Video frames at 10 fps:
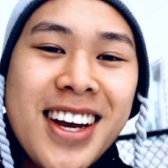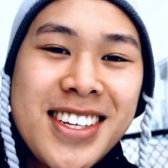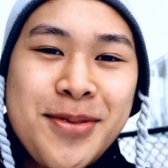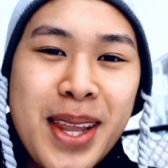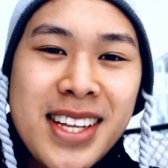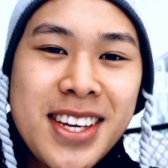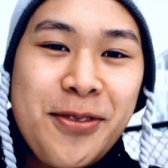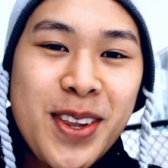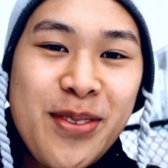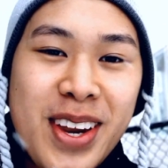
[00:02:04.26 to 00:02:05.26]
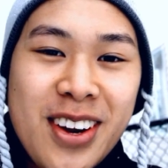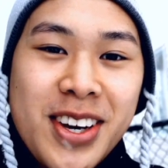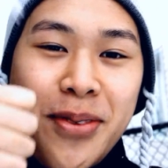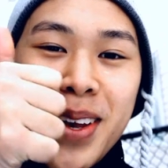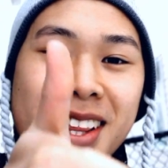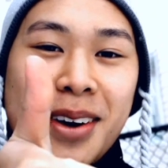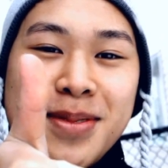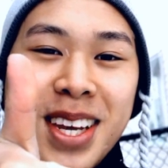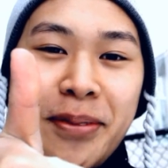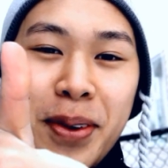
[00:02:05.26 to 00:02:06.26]
guys, but that's it for the video. Give me a
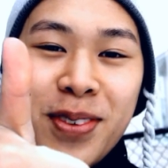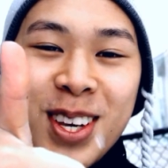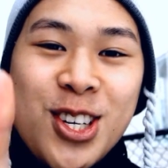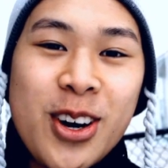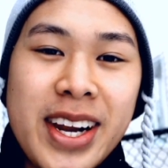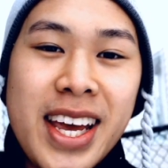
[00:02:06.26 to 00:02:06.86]
thumbs up if you enjoyed